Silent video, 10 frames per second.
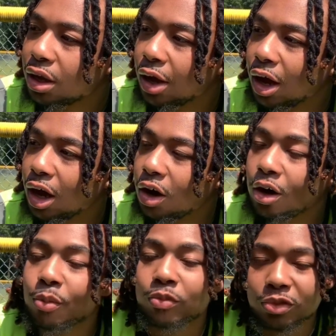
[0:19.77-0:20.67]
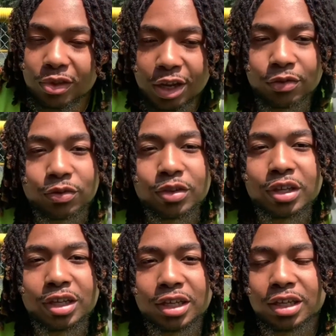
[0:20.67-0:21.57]
I'm
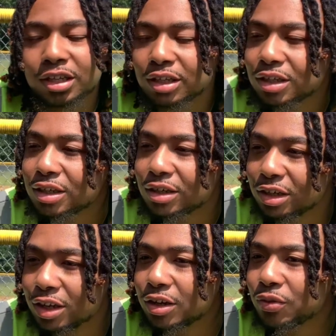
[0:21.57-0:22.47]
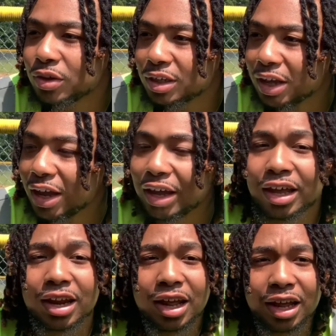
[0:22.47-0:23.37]
definitely dealing with that,
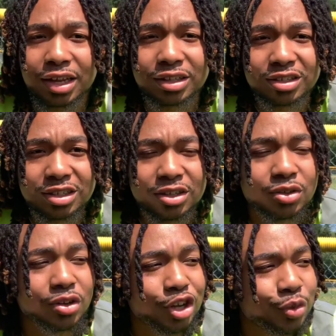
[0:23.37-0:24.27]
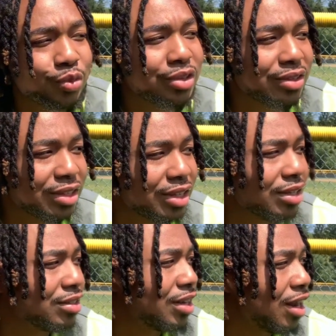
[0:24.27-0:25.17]
and I can tell you a couple of
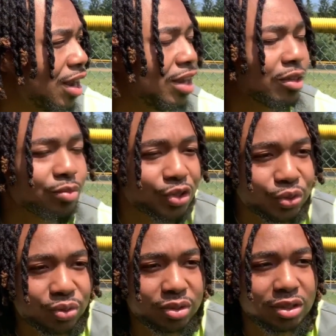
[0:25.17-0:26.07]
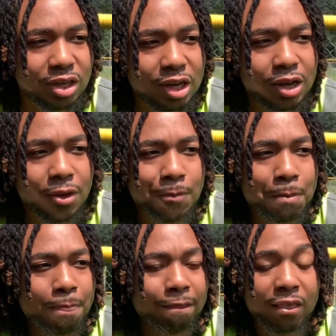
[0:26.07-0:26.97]
things that I am doing.
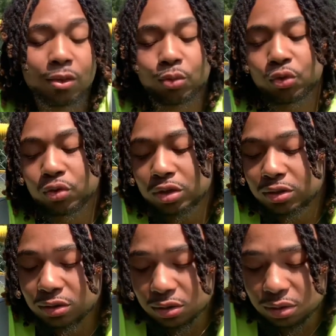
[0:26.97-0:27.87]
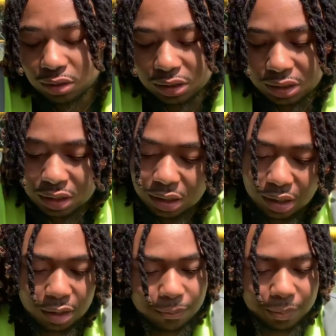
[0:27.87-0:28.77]
Number one,
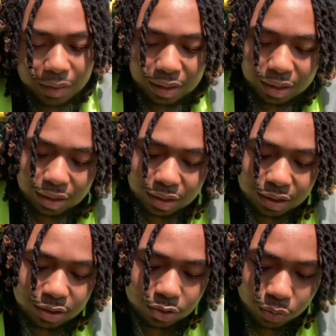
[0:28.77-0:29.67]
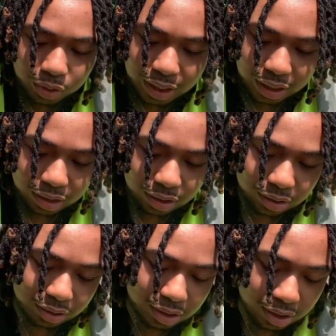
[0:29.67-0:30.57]
here's what we gotta
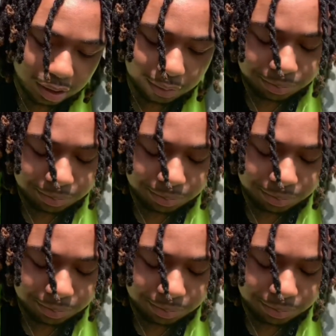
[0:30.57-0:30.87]
understand.